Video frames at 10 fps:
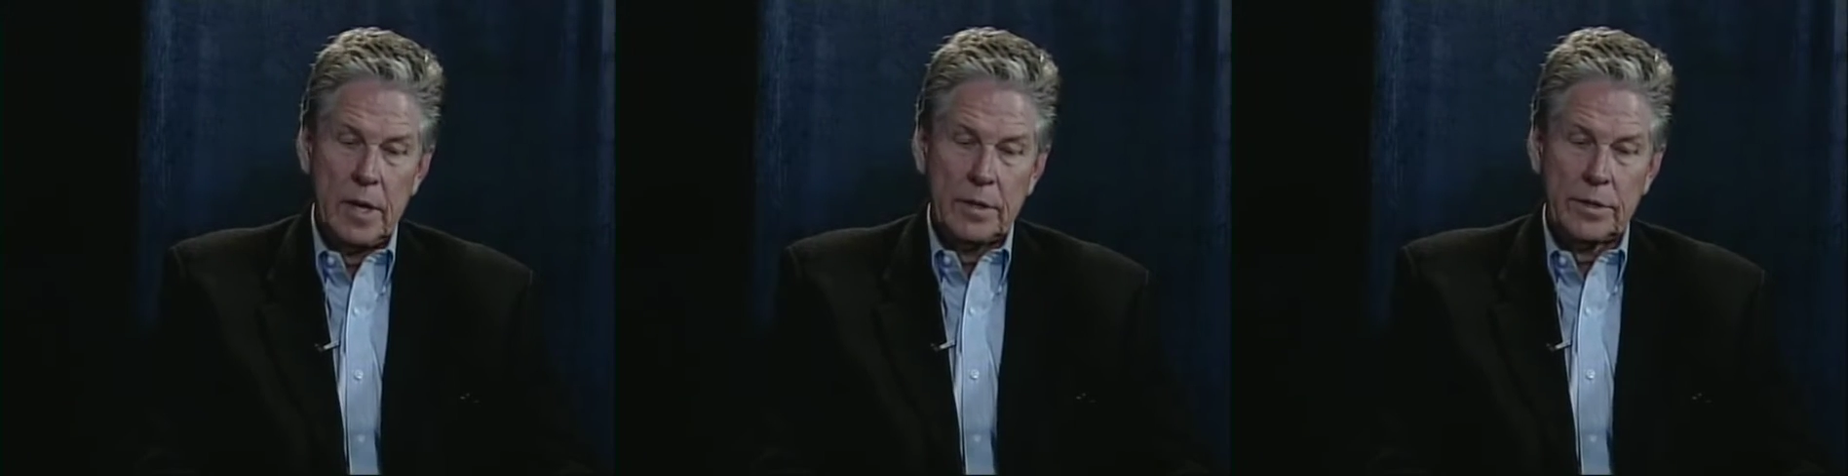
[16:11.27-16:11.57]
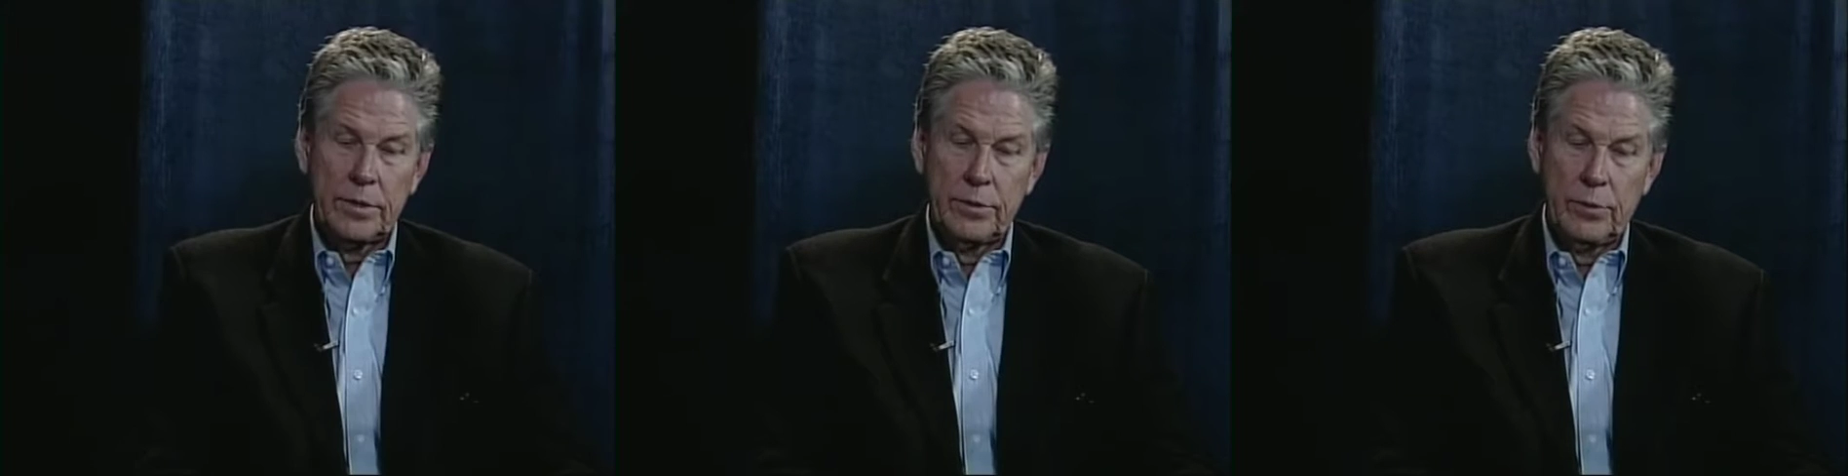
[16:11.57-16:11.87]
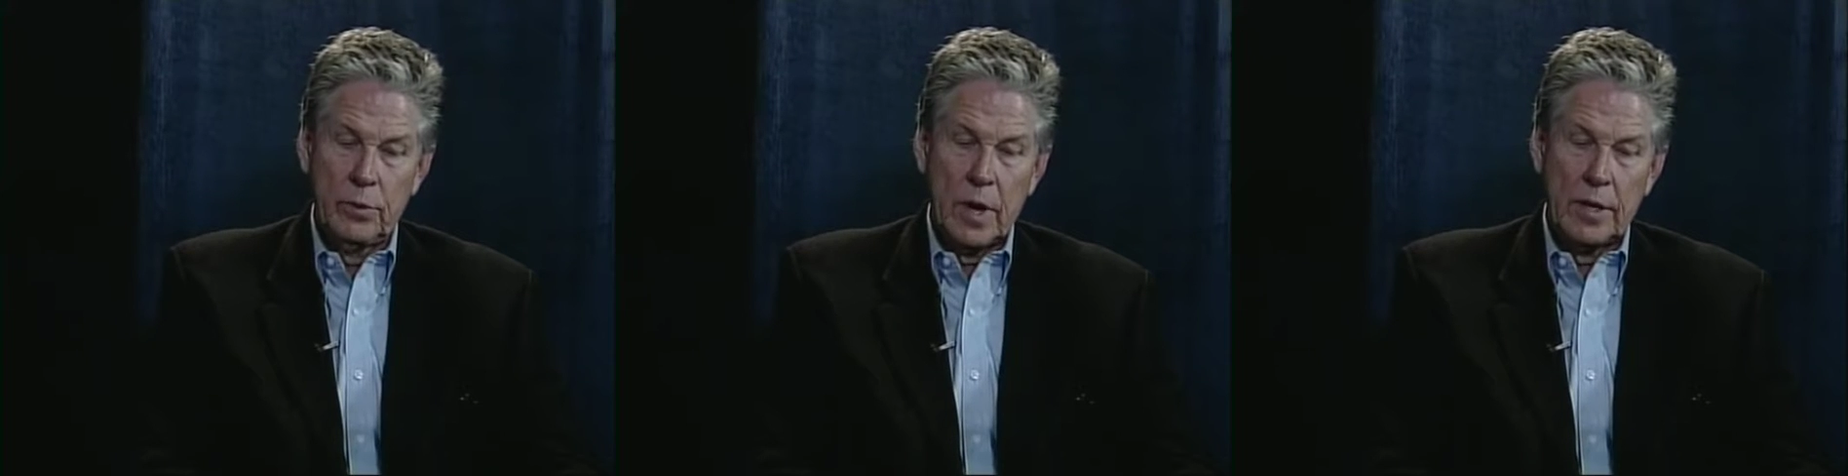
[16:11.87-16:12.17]

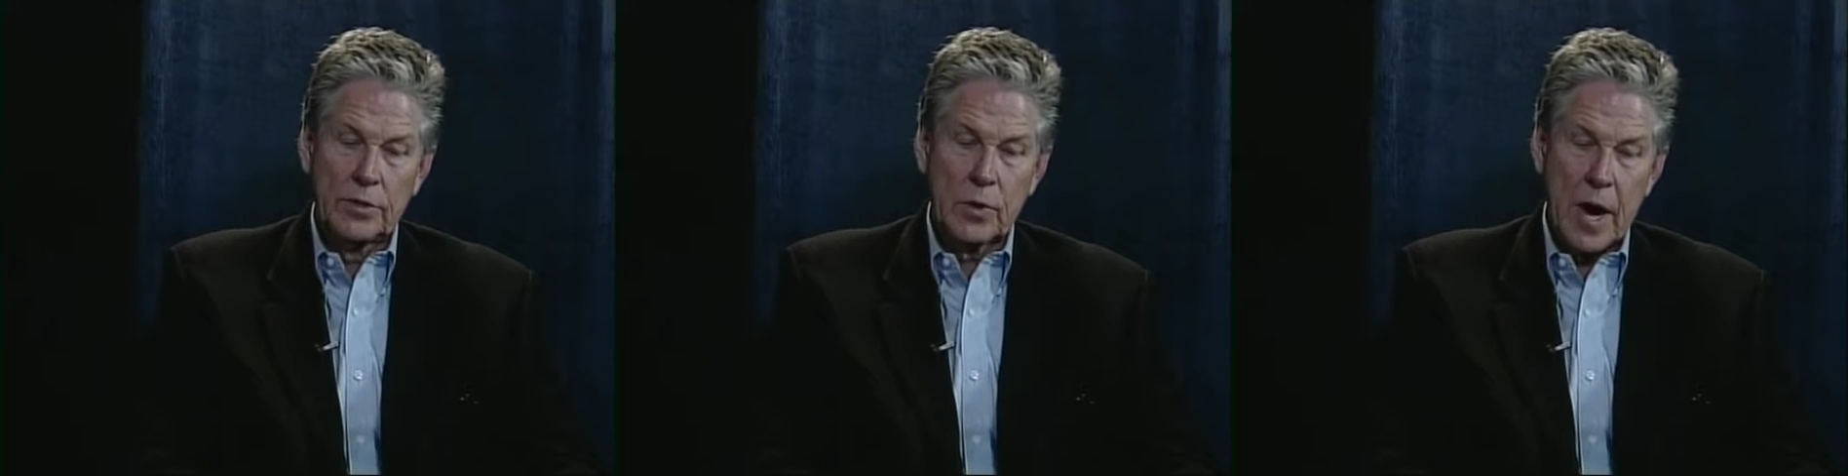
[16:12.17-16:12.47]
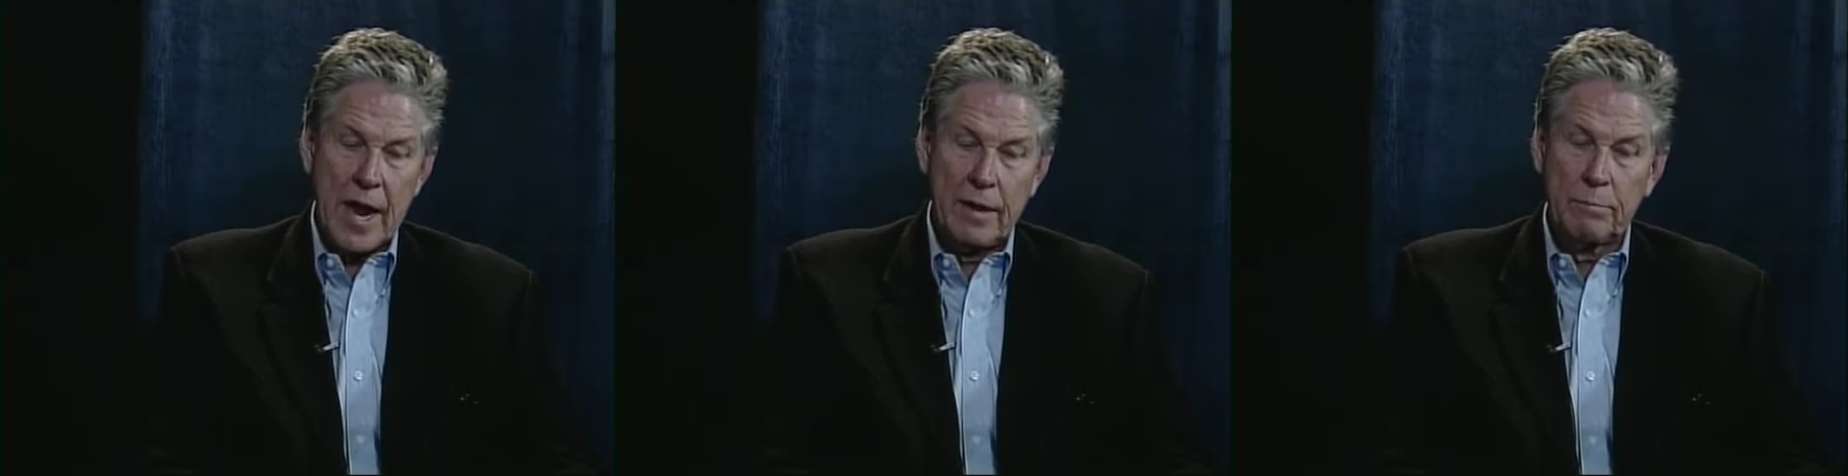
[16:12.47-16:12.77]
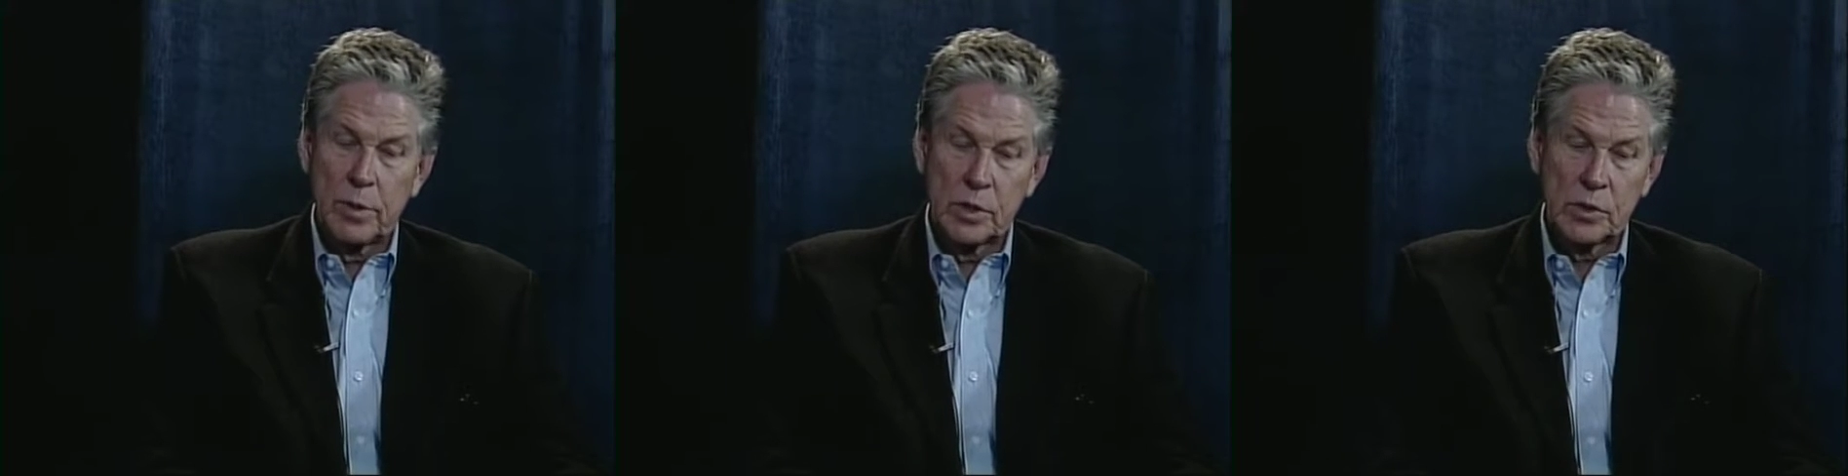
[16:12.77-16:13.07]
to try and
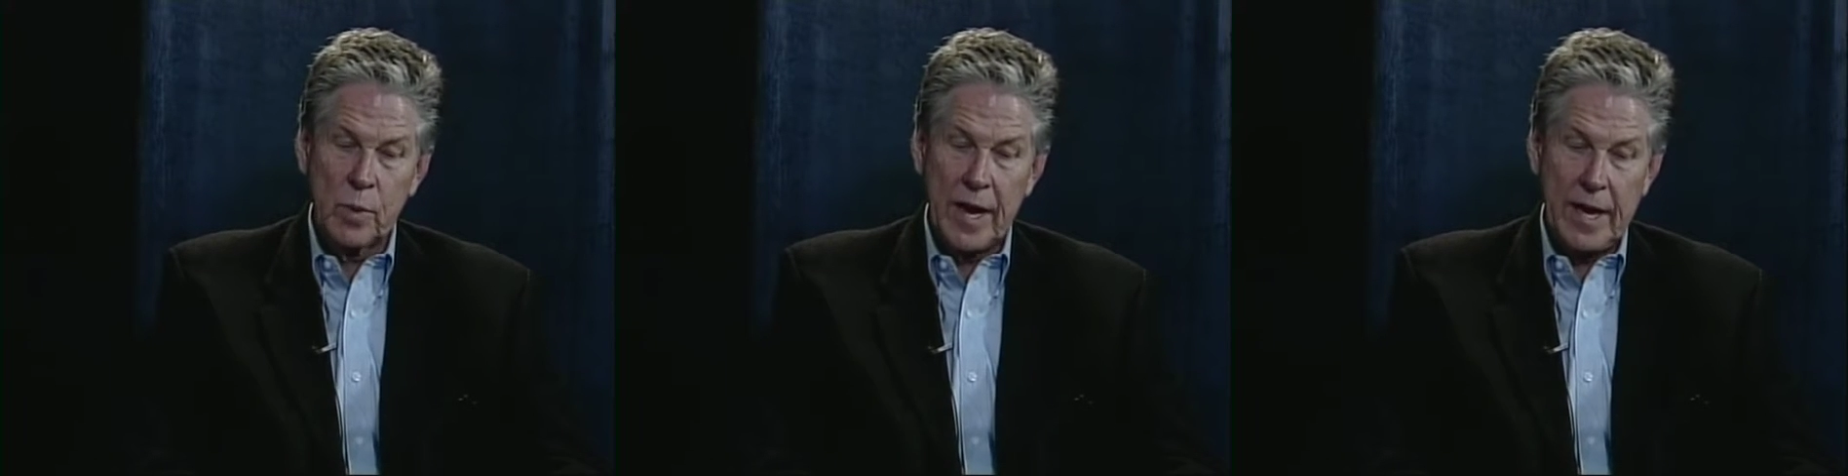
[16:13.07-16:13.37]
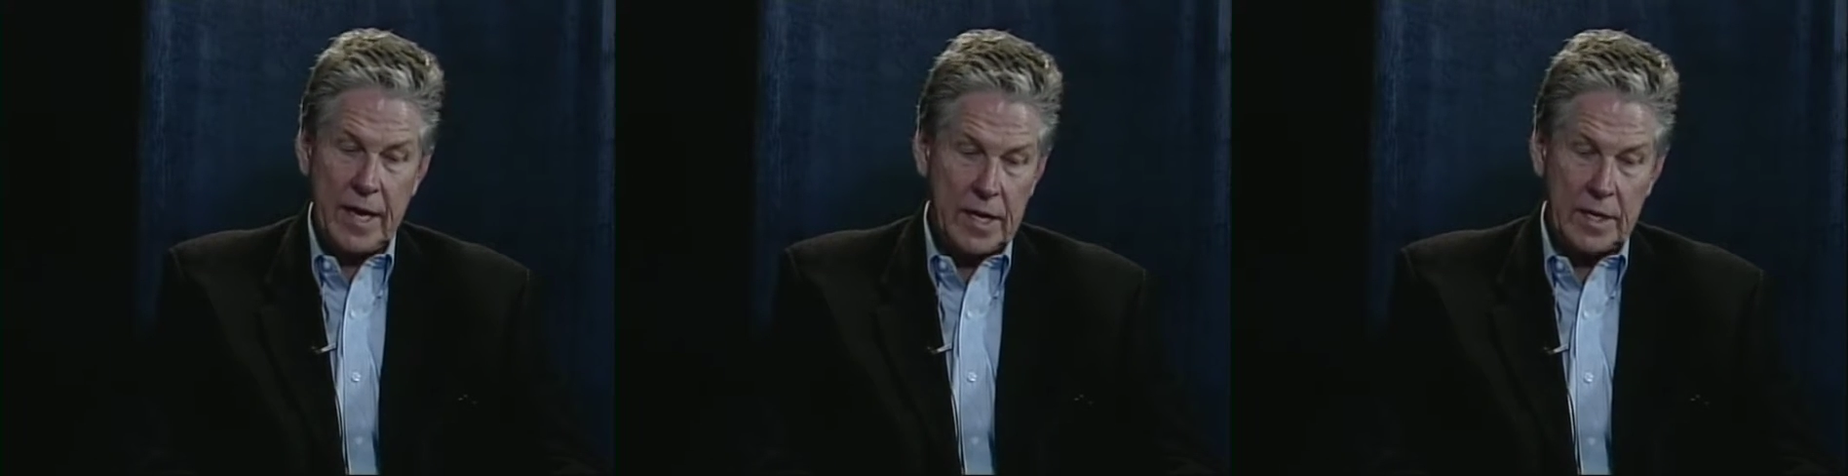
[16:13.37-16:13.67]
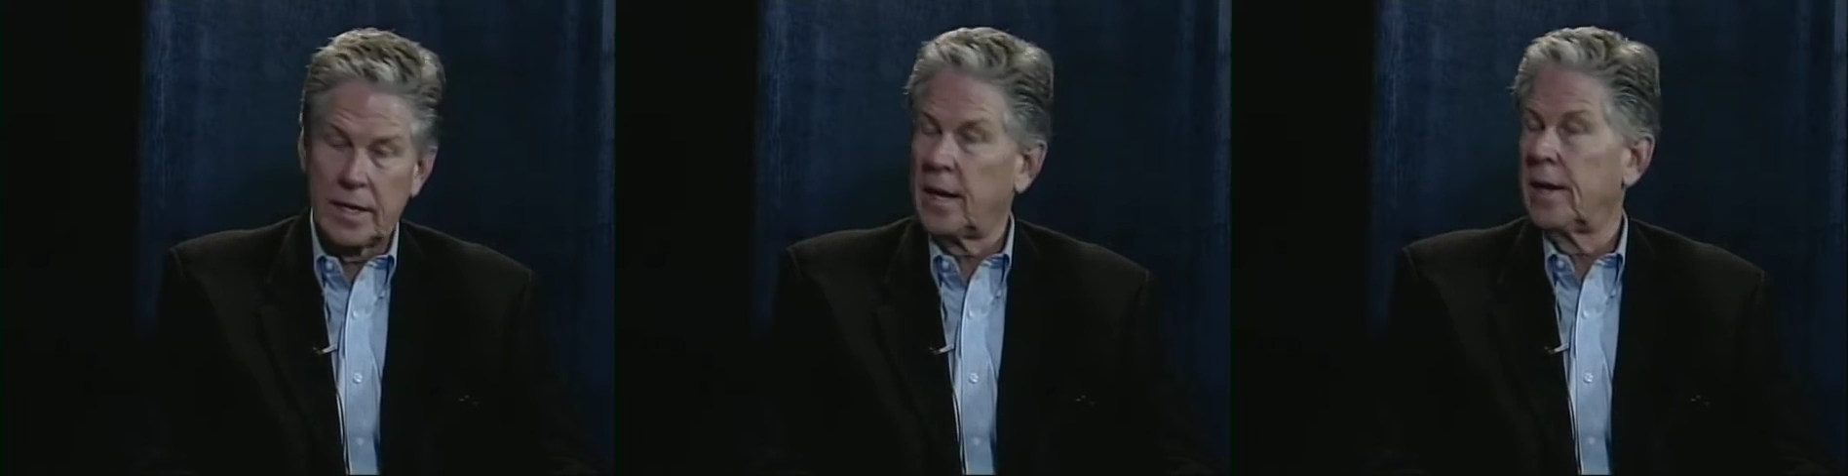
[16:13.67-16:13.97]
persuade
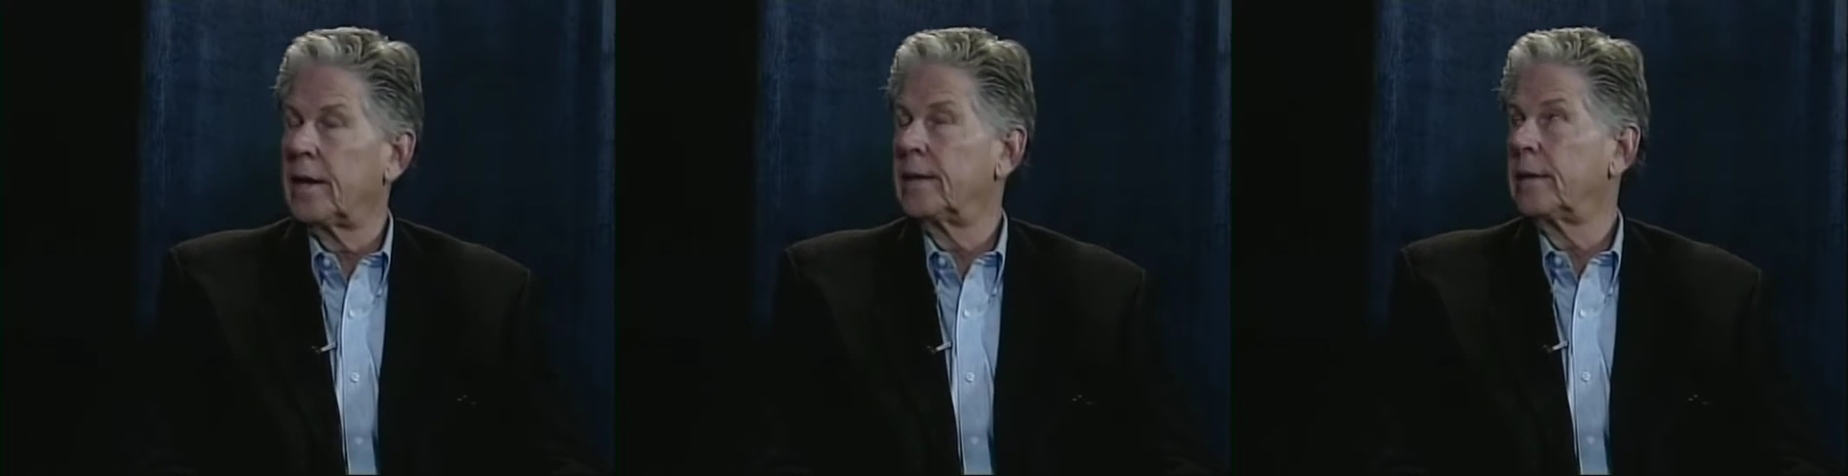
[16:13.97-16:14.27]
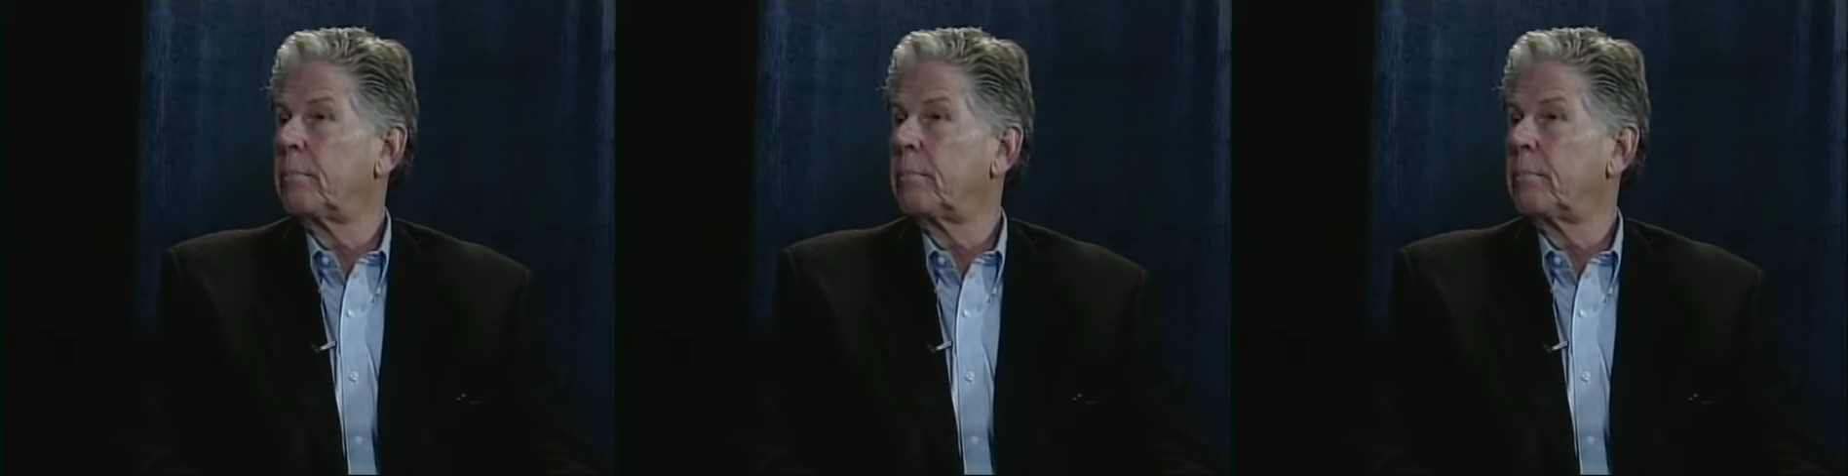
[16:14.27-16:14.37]
the